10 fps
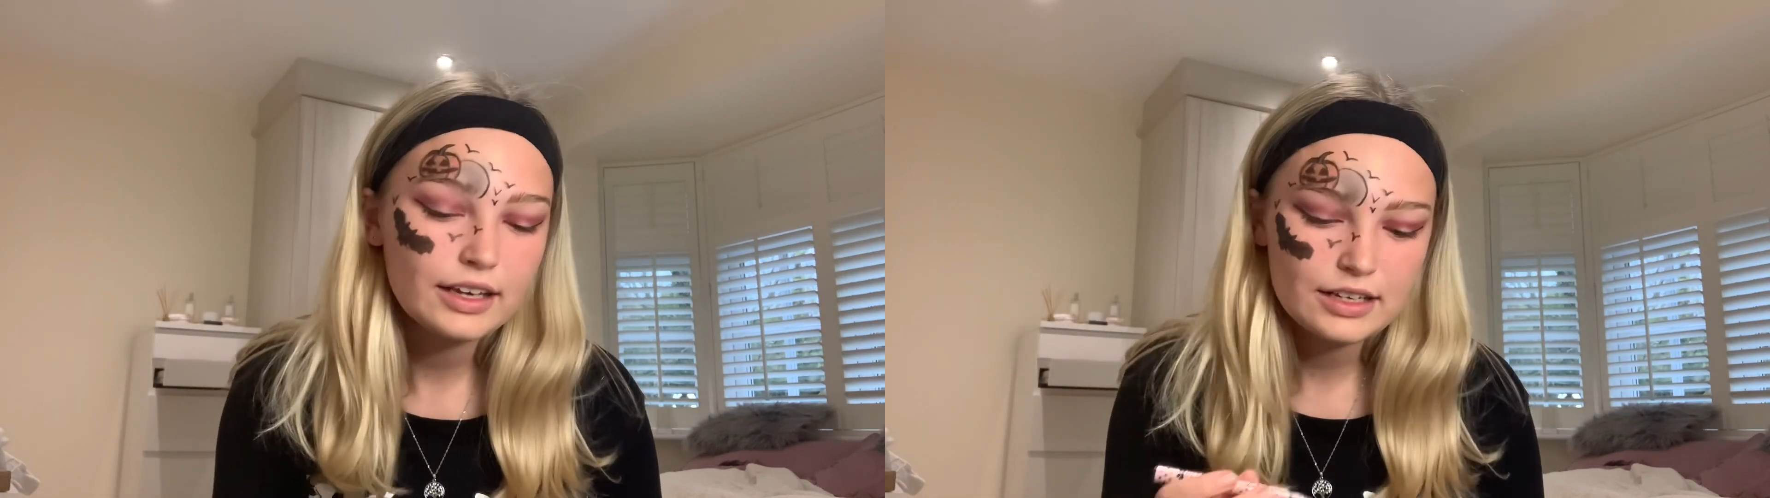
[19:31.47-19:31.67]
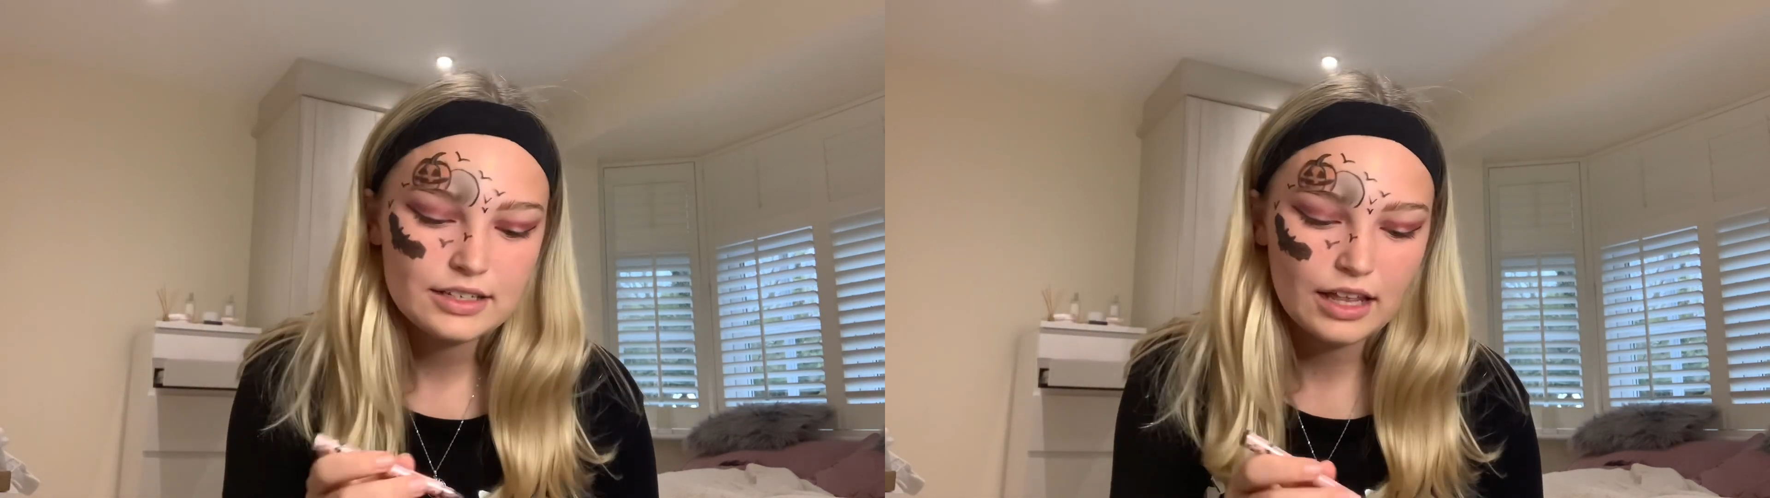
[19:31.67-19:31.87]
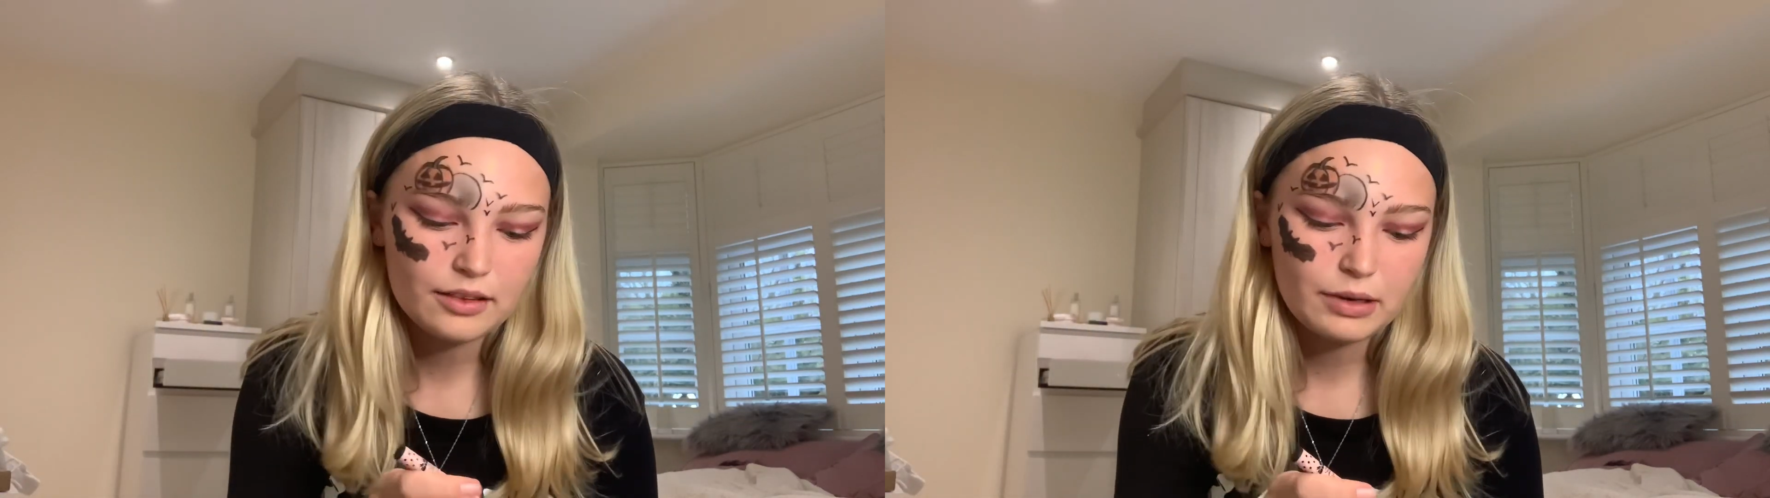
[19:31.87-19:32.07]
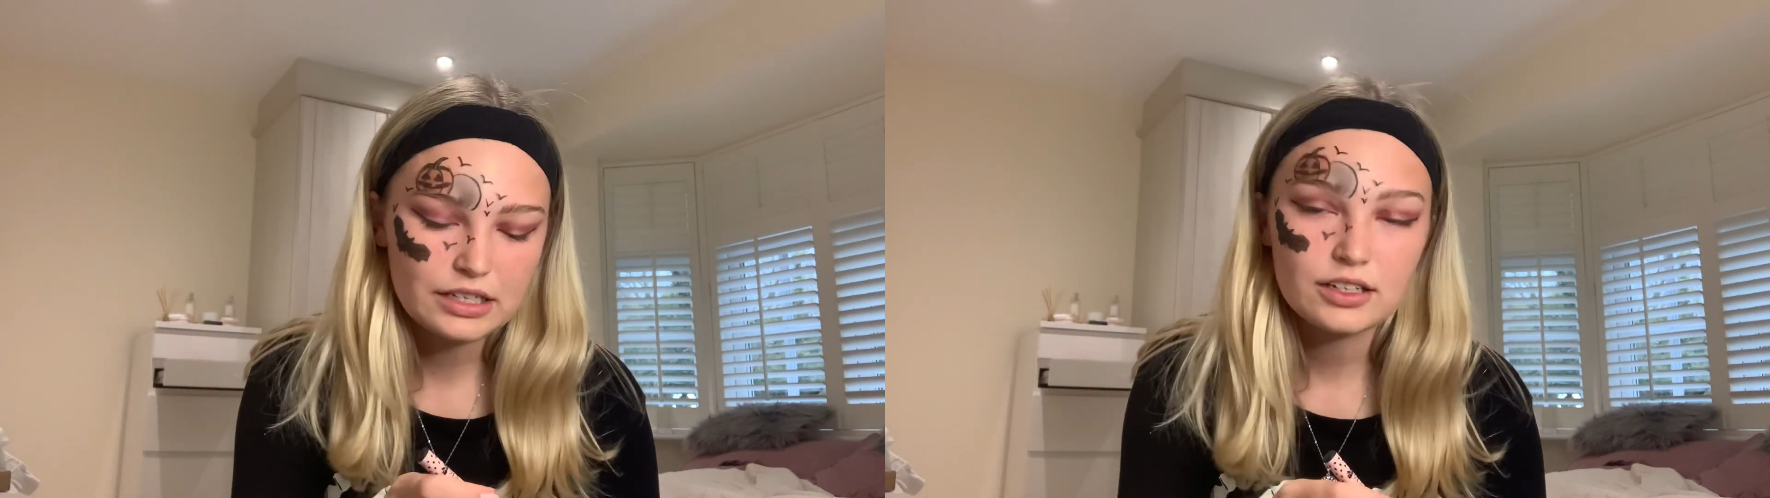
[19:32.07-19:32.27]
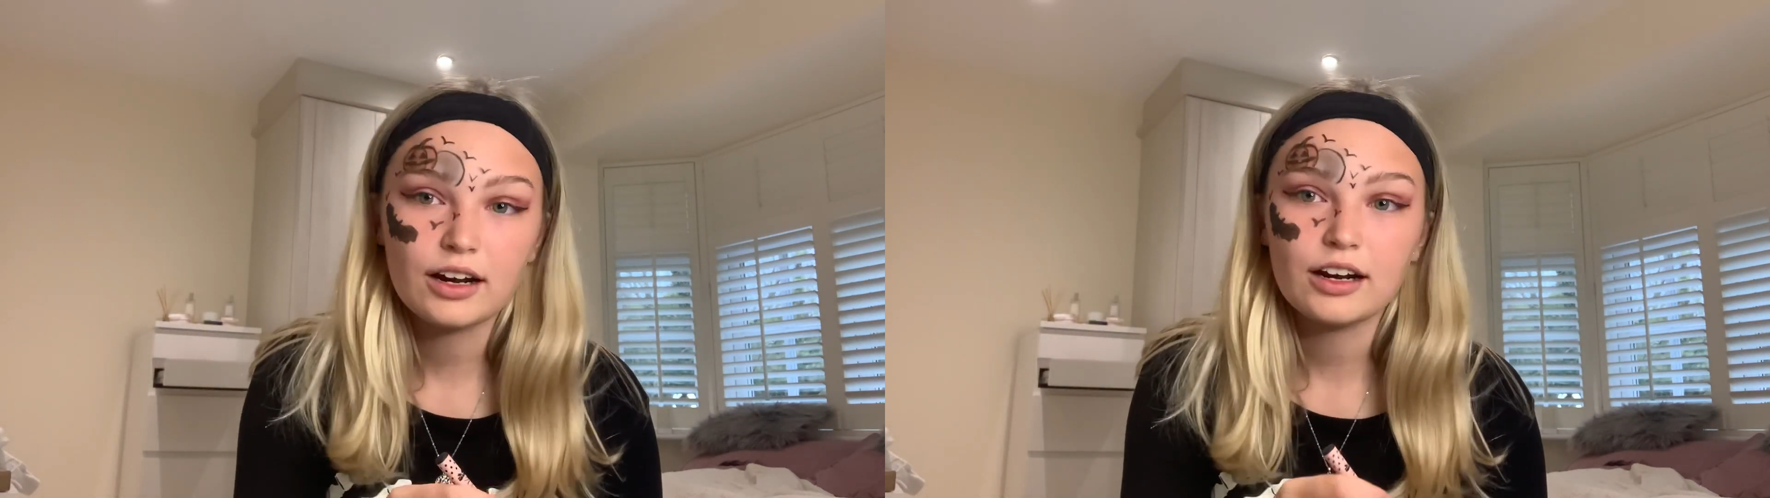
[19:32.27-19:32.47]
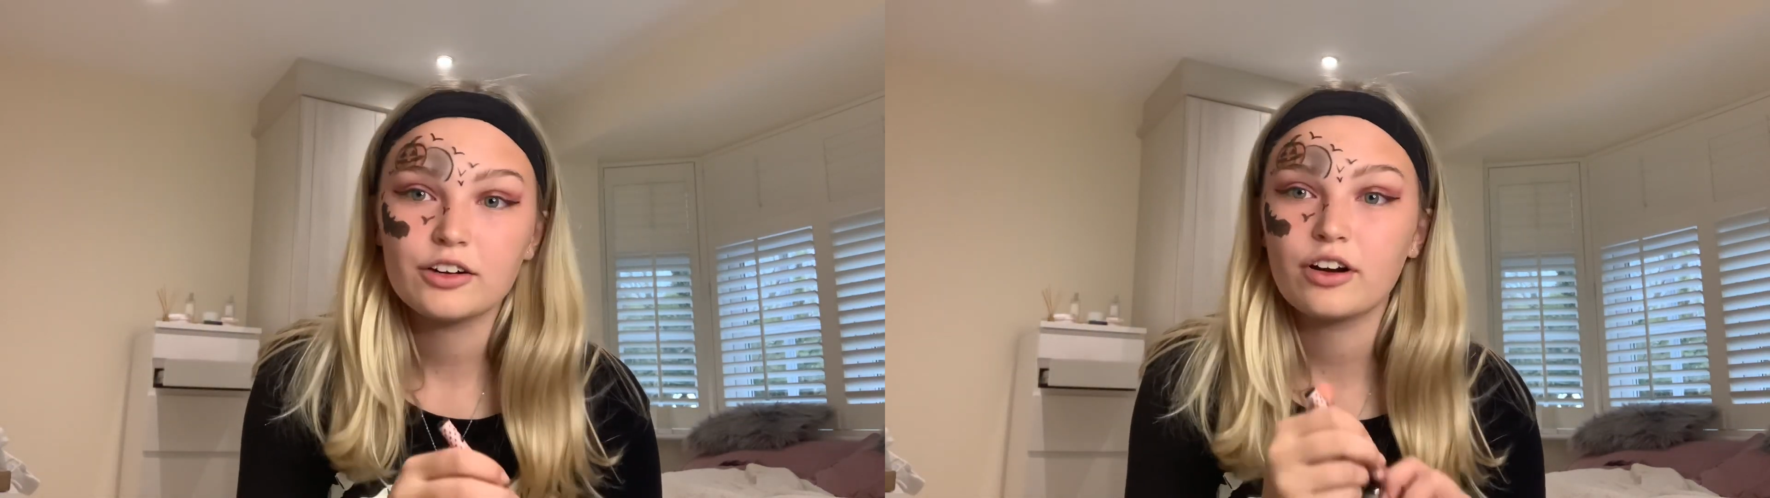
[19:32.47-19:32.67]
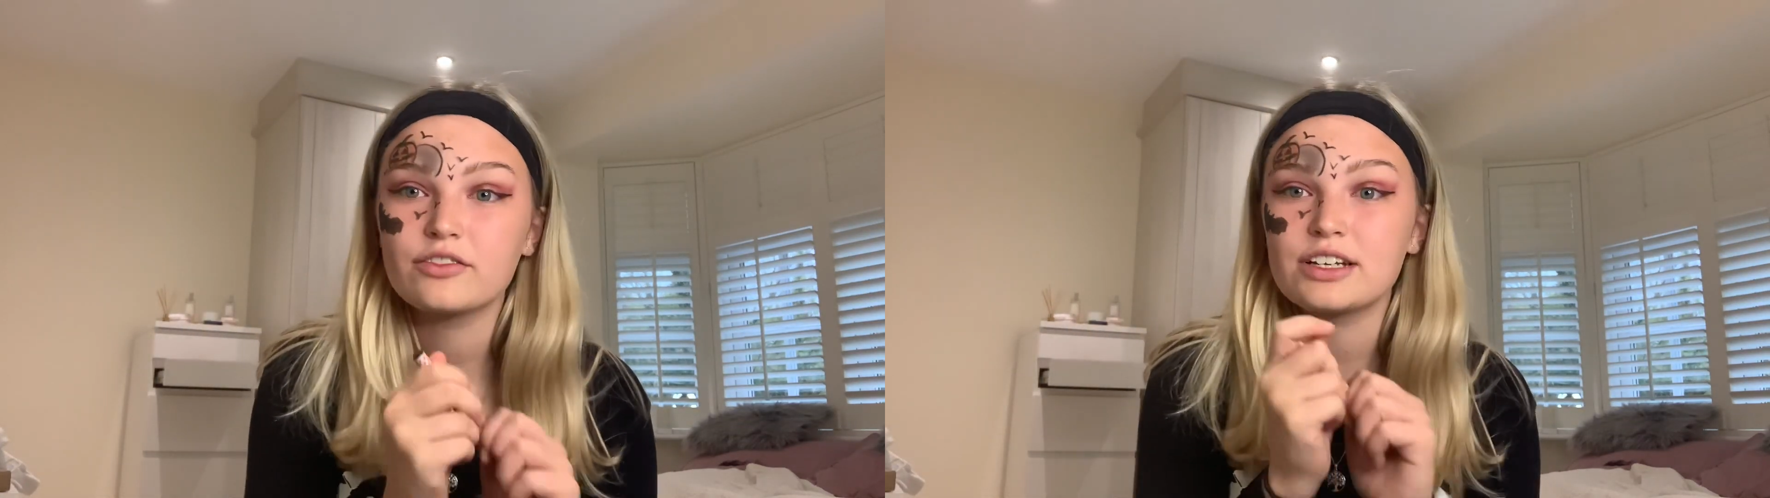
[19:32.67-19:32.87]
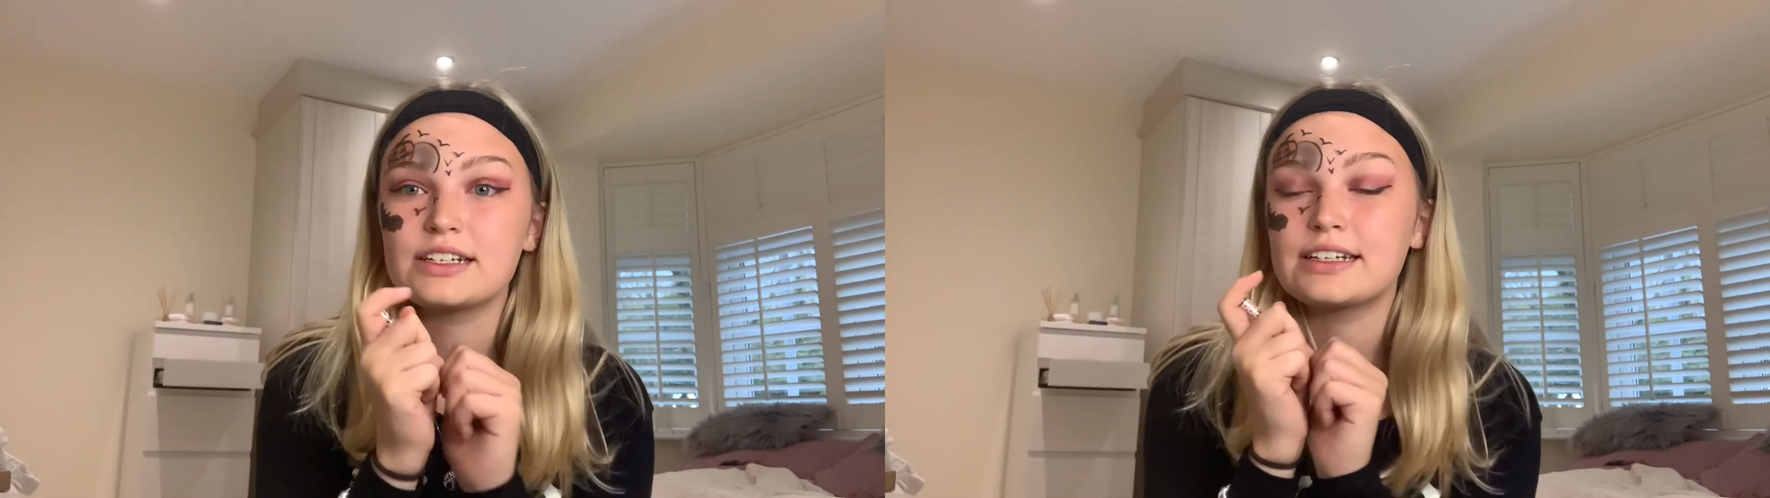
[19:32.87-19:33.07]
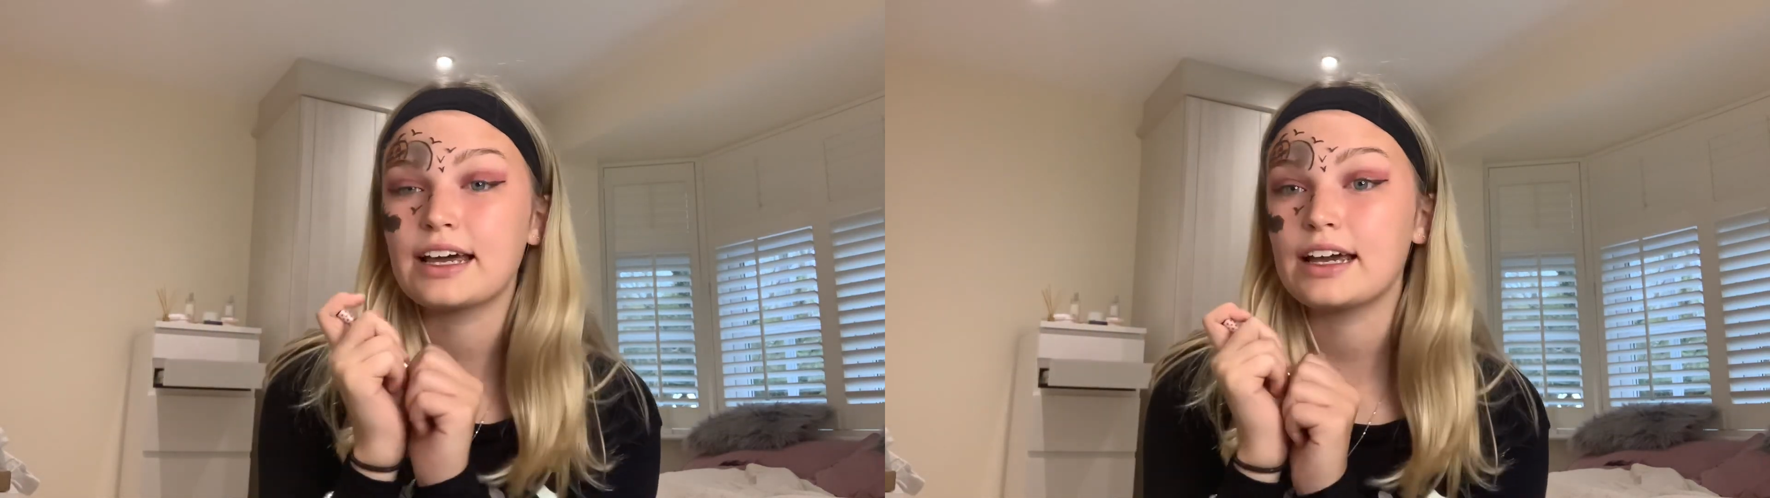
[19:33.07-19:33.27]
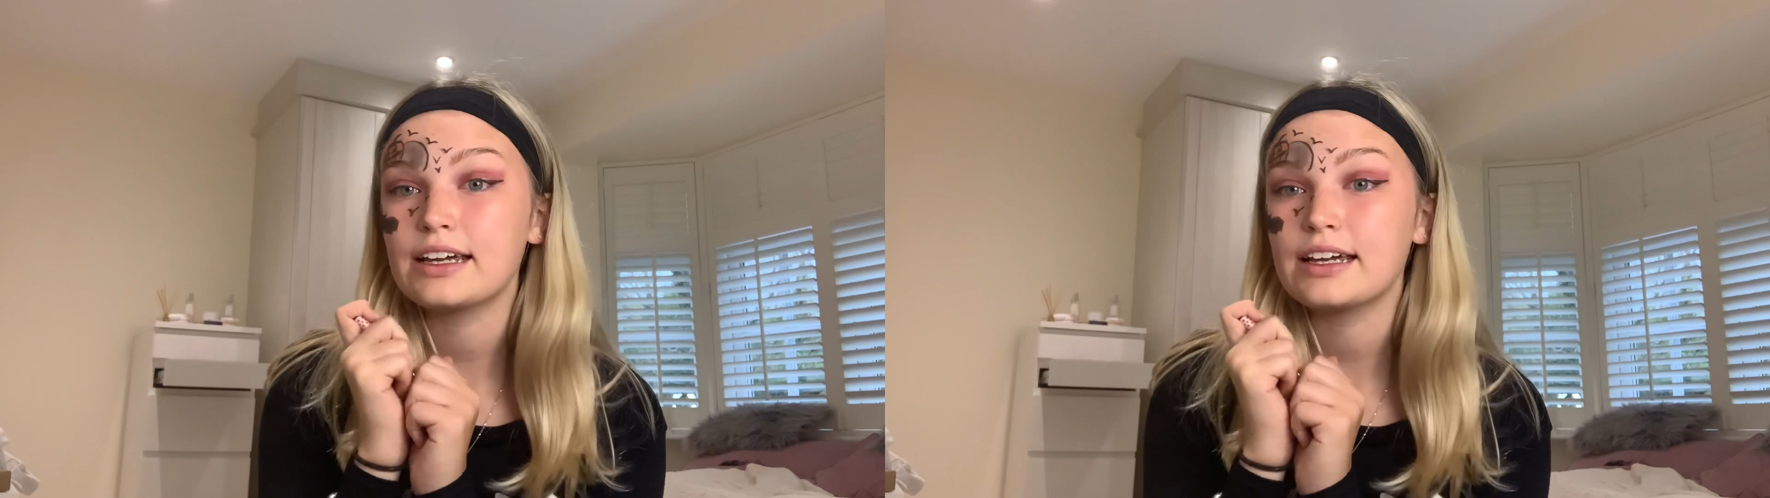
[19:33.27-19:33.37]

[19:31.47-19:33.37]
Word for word: is that the best eyeliner I've done today